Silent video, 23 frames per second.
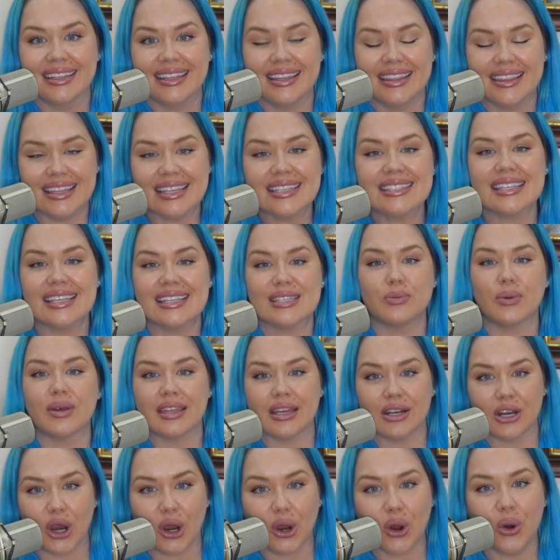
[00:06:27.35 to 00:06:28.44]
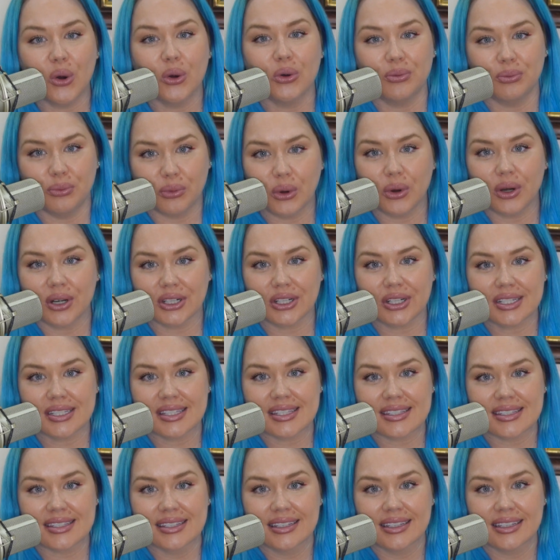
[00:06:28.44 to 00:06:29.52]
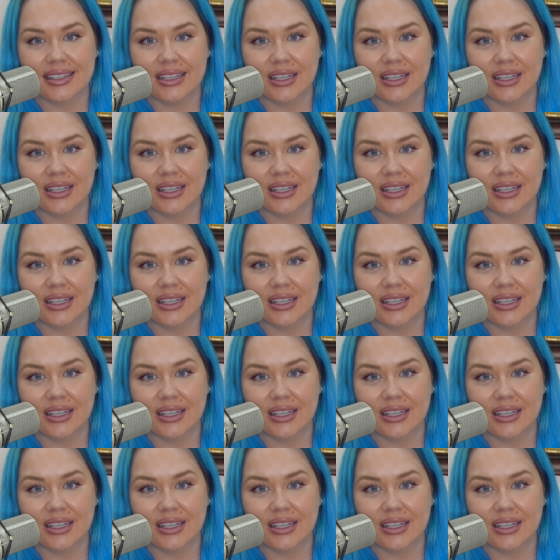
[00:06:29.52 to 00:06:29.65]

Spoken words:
This is within our own borders.